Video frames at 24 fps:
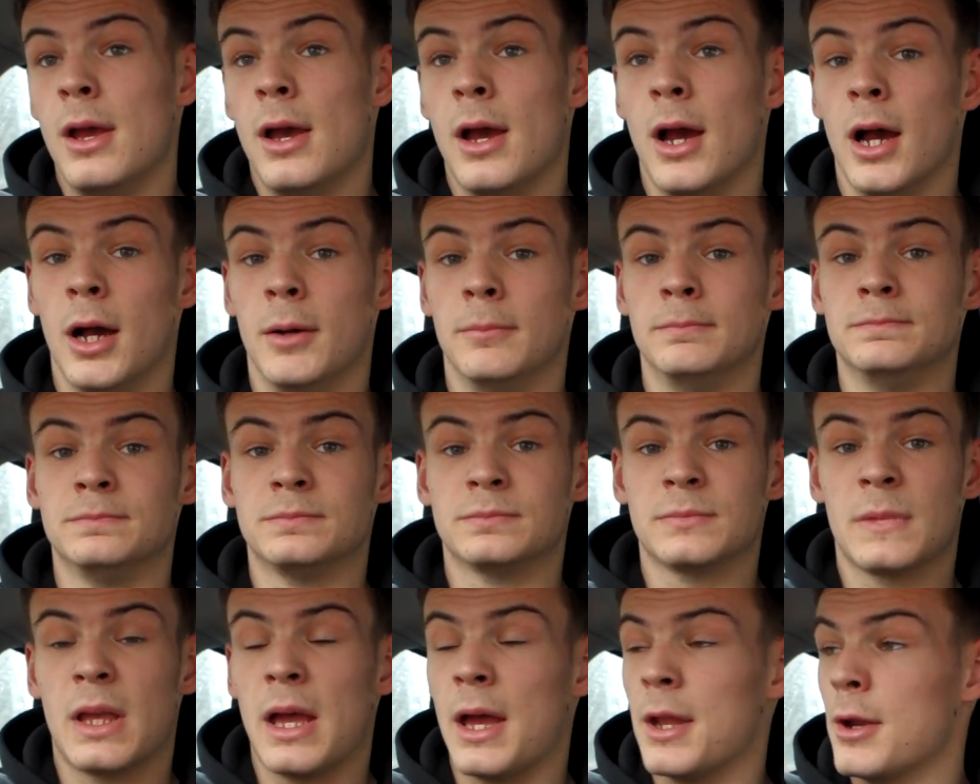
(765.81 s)
And
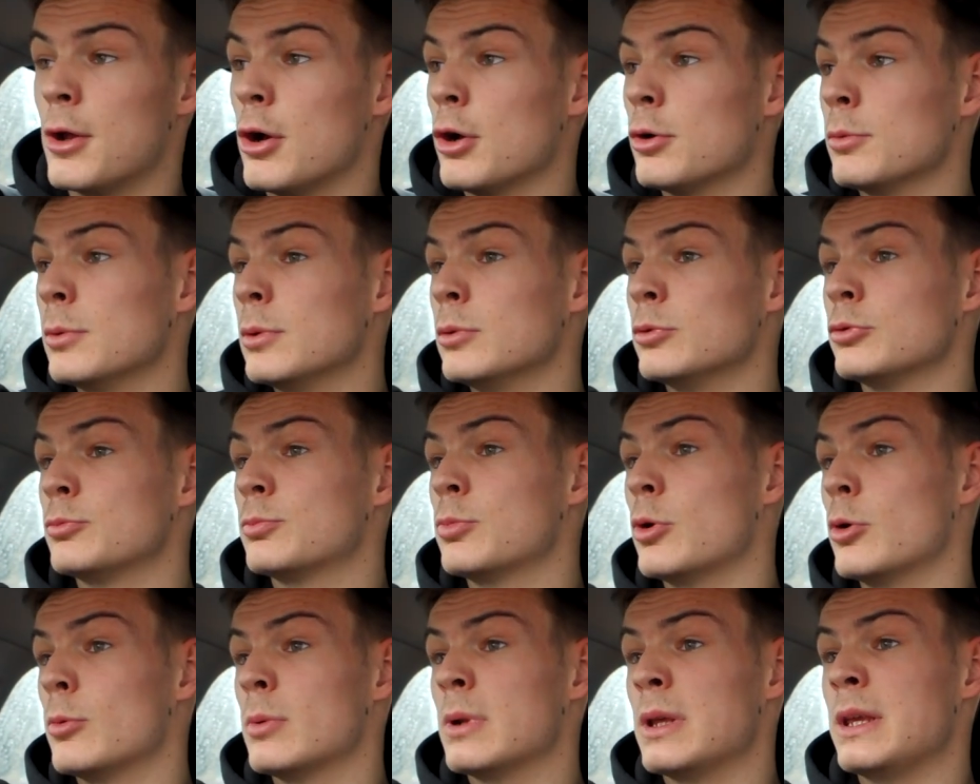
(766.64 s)
I will
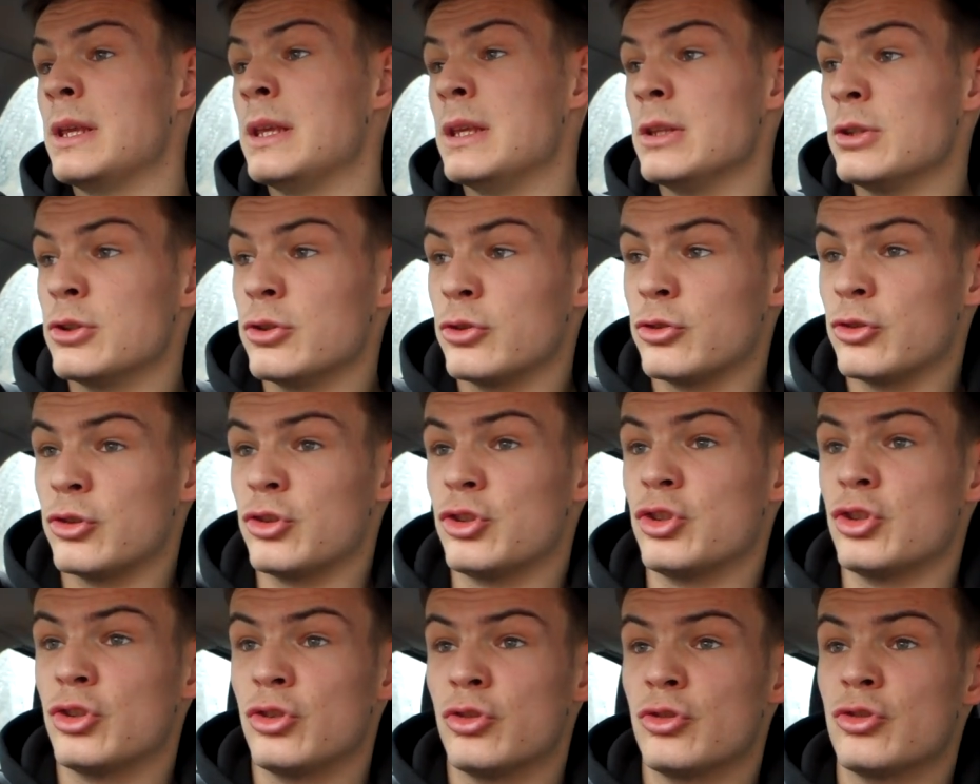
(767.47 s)
probably just
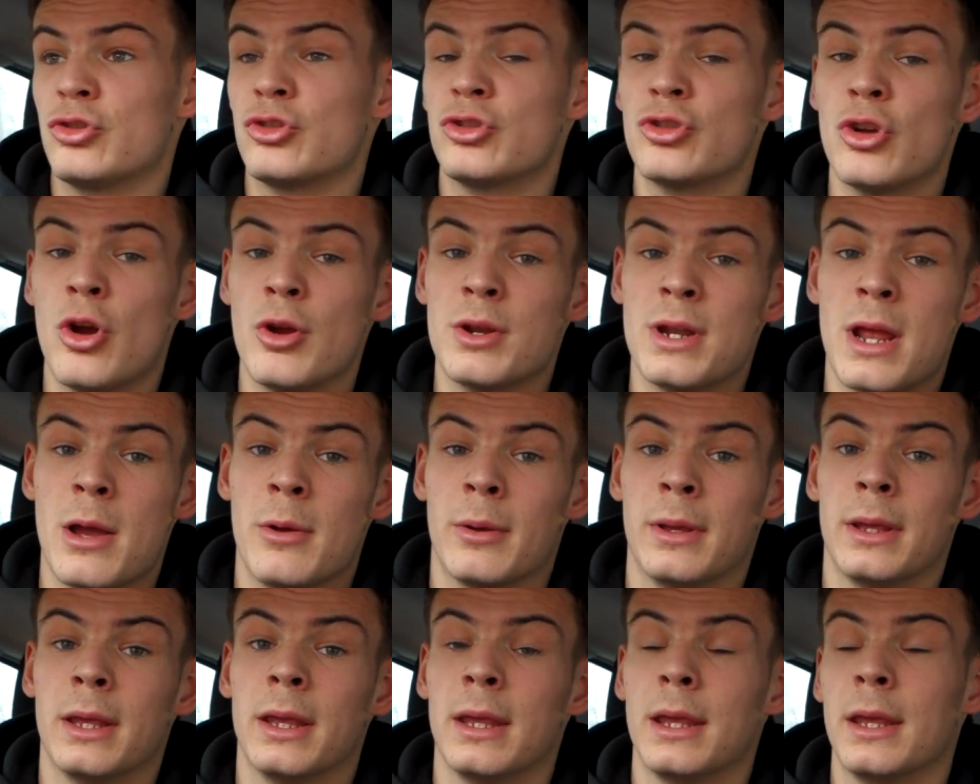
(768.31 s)
sign
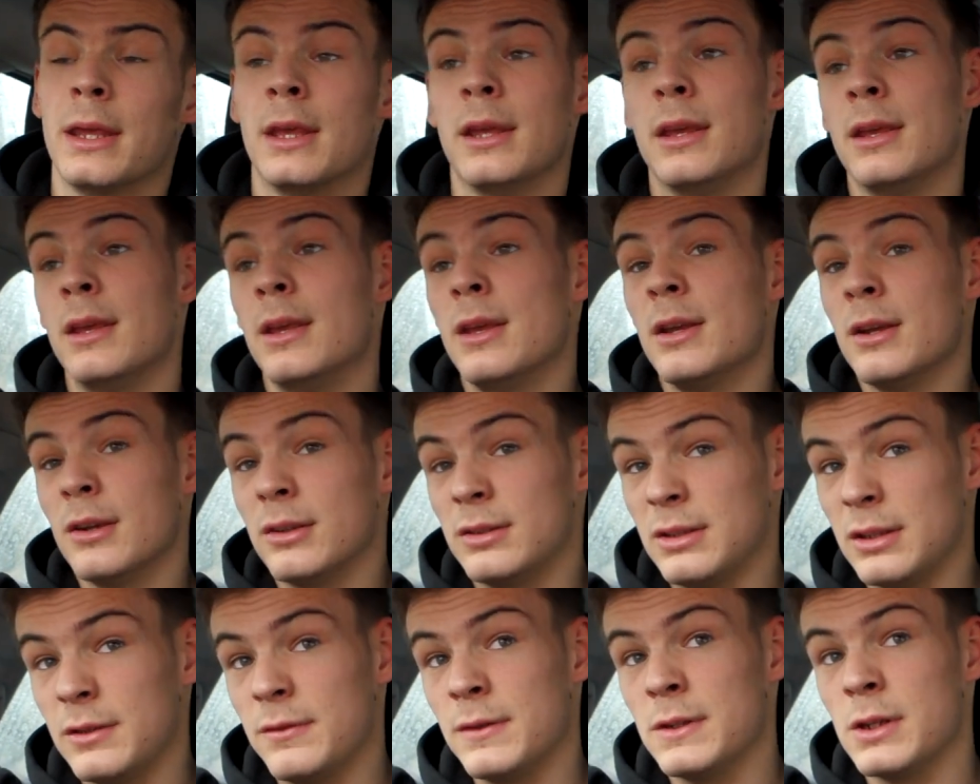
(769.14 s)
out here because
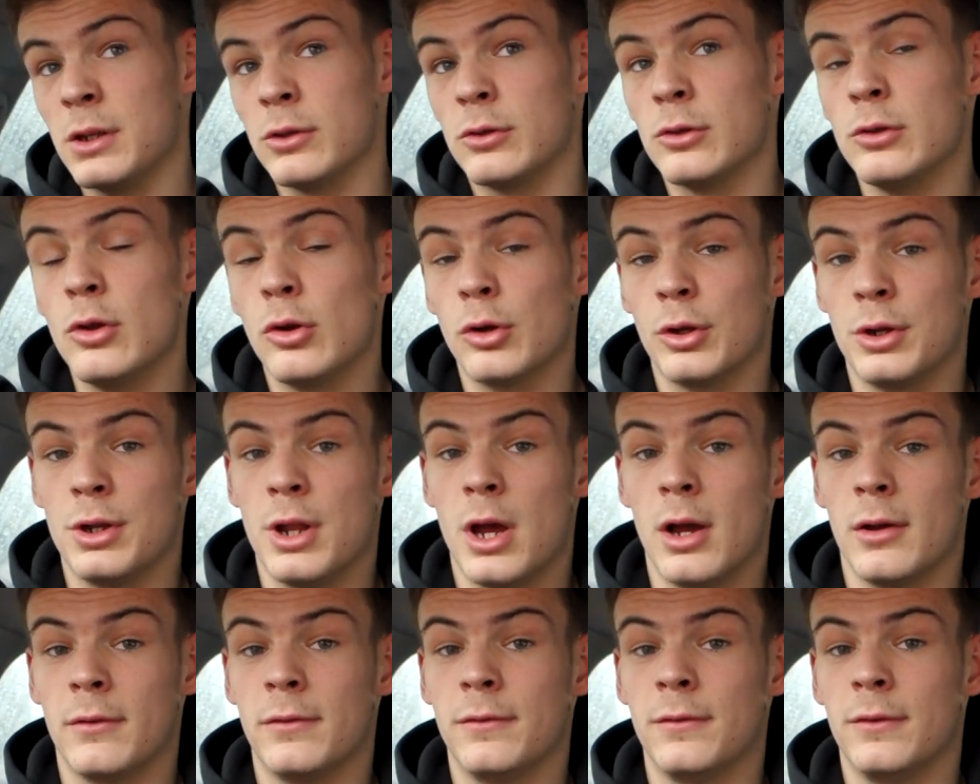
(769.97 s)
this video is long
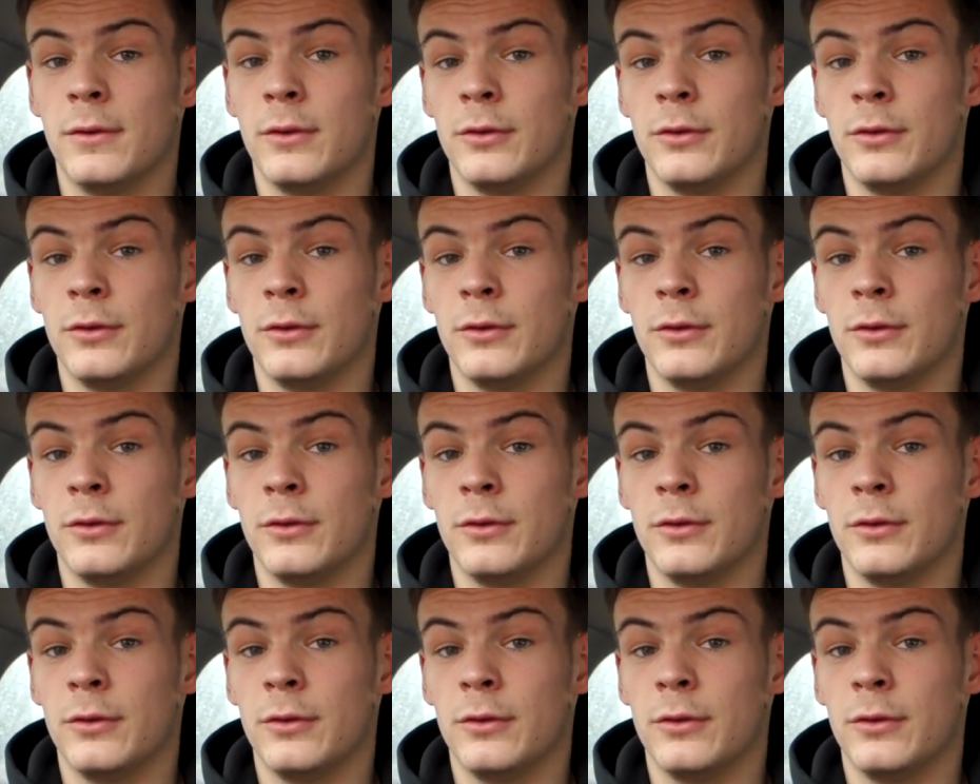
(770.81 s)
enough.